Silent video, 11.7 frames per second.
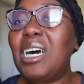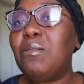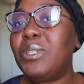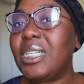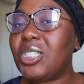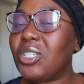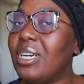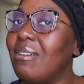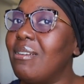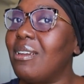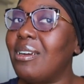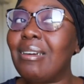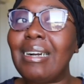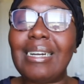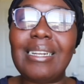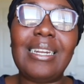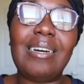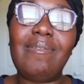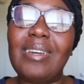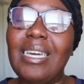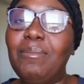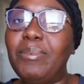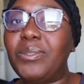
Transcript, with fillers: I'm just trying to learn how to navigate